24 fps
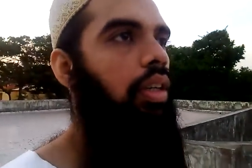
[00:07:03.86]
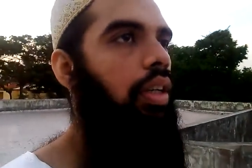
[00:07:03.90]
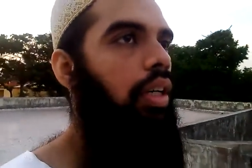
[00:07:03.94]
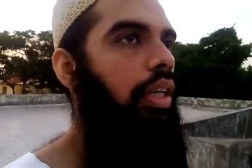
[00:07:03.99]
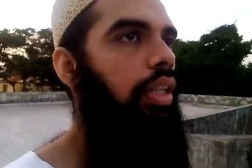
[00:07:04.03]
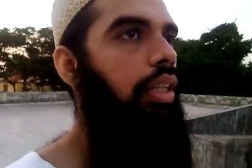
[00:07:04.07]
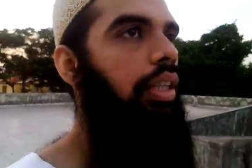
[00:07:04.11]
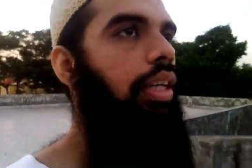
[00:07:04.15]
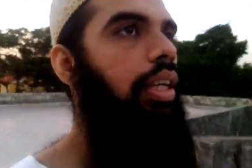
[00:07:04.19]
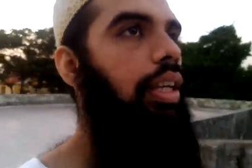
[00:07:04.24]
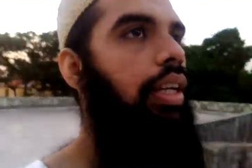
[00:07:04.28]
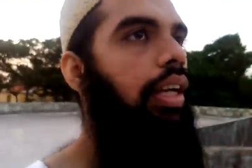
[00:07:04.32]

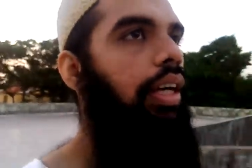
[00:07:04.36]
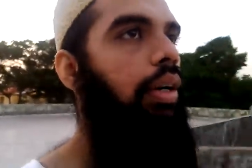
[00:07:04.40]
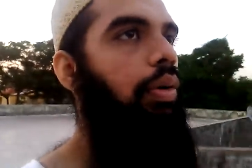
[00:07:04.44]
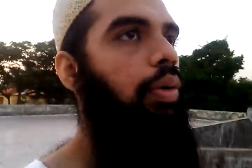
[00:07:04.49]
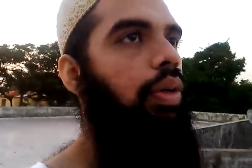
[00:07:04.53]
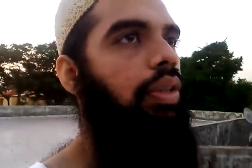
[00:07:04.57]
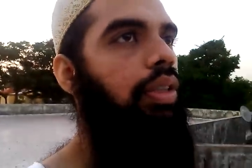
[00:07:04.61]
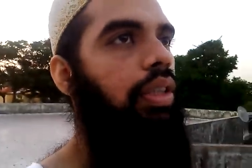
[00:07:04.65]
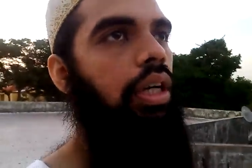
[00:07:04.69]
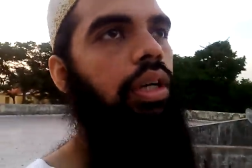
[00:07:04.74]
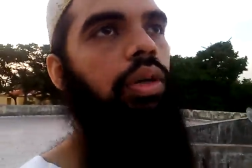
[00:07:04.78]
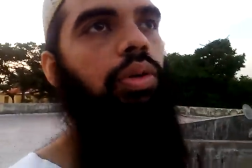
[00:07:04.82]
and then I
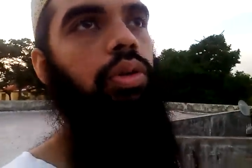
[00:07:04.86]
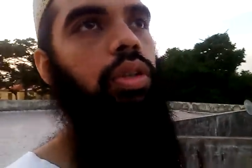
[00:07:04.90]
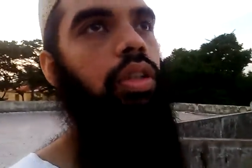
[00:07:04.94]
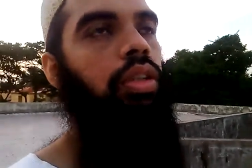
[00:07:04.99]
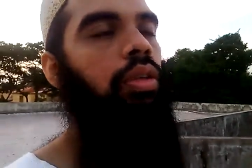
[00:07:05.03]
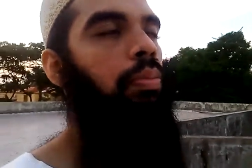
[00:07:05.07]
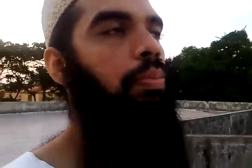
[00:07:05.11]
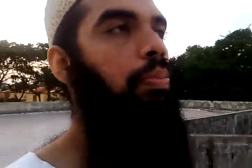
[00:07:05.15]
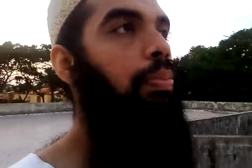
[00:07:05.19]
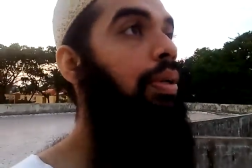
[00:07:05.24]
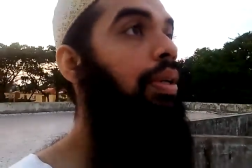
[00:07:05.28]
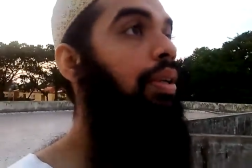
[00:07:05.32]
was out
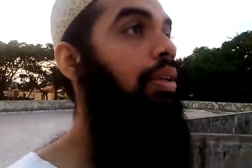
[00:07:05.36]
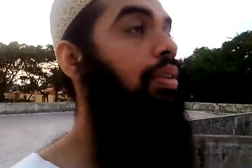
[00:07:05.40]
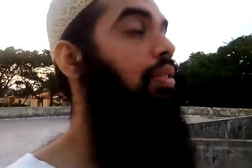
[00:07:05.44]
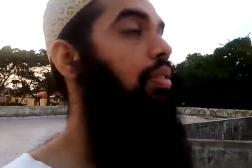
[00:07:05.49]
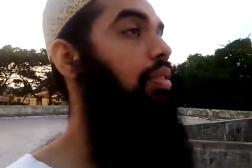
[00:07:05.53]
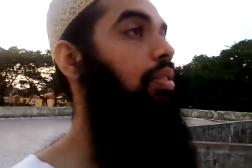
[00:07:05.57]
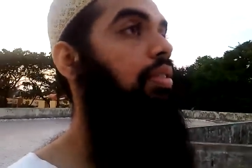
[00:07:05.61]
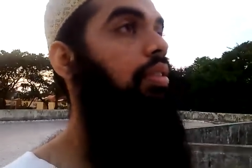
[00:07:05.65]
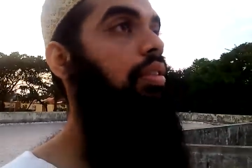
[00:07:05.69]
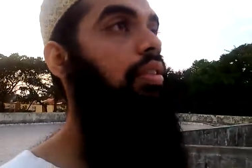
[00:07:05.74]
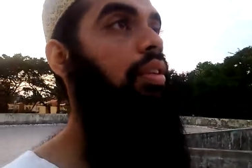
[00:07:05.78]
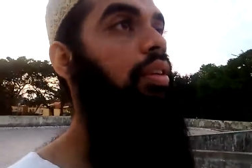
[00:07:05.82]
in
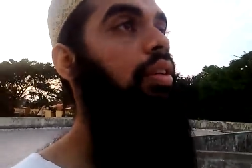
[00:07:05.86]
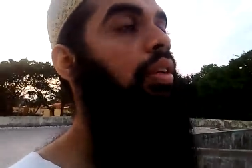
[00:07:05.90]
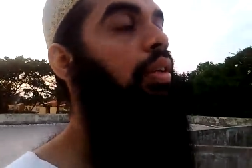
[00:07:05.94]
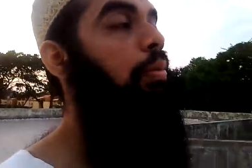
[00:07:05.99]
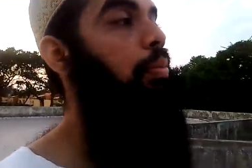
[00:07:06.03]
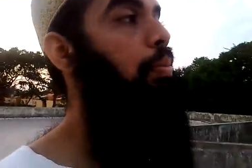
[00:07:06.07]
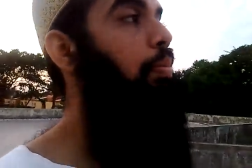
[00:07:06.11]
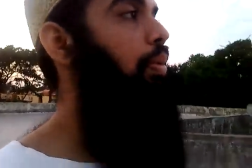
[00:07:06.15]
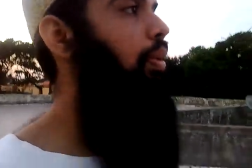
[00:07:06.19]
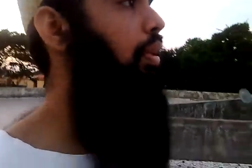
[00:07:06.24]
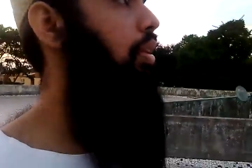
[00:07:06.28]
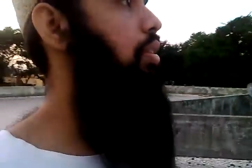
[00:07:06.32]
peace
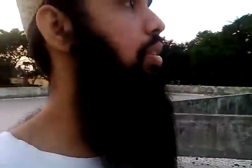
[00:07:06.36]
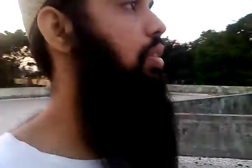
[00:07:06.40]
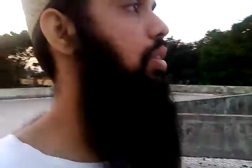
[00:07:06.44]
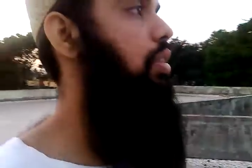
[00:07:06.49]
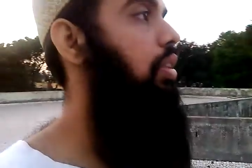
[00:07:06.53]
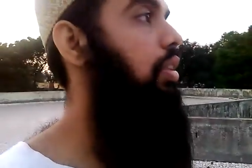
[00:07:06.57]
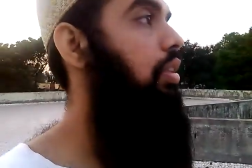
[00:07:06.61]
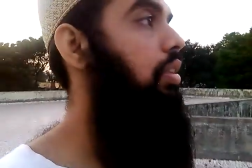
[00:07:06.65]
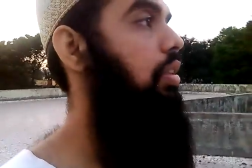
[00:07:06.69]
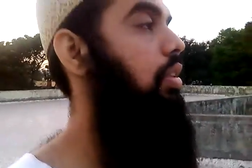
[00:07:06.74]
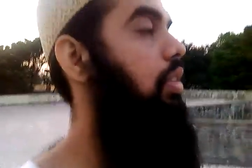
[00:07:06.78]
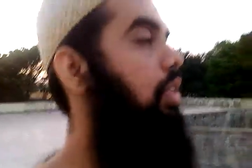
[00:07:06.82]

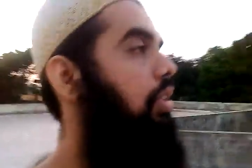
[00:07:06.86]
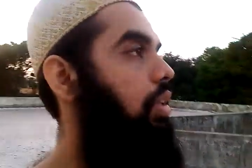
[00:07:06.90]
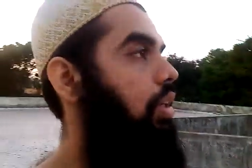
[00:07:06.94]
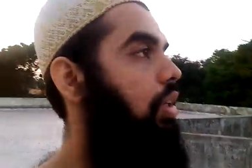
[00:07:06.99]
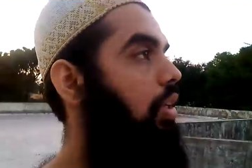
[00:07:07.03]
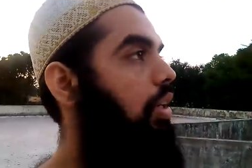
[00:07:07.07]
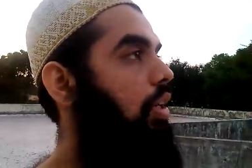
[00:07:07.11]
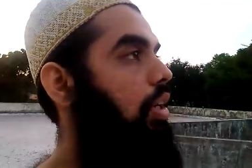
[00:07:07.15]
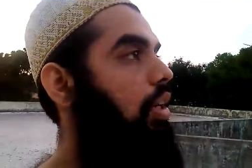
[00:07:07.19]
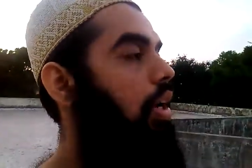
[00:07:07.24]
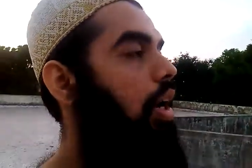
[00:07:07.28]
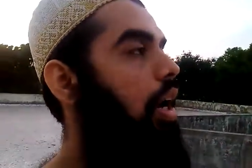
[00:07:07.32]
and
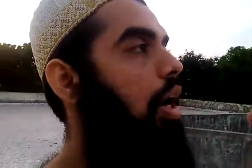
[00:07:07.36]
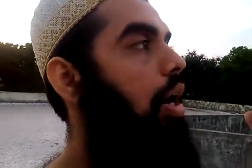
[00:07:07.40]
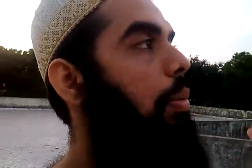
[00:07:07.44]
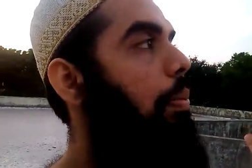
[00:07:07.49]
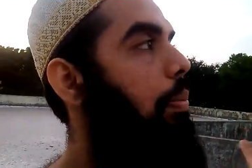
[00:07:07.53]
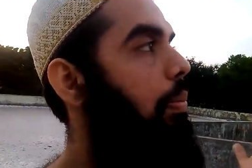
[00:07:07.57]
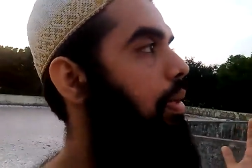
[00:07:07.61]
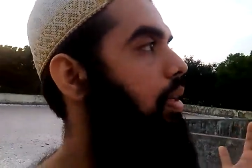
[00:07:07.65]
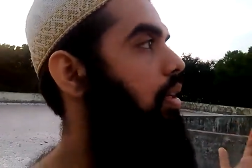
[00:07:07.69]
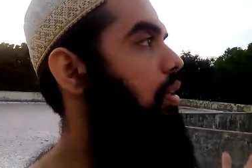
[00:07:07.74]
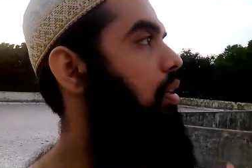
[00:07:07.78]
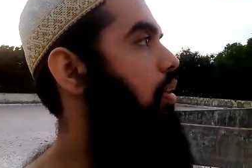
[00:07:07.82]
sudden
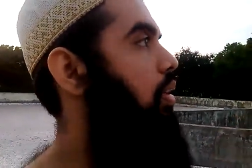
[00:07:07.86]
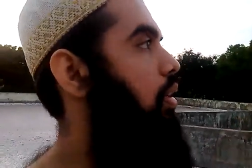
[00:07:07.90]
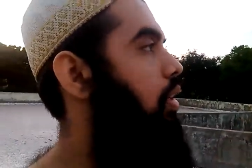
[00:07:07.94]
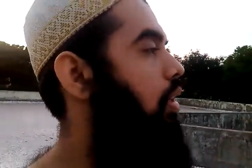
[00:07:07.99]
calm, and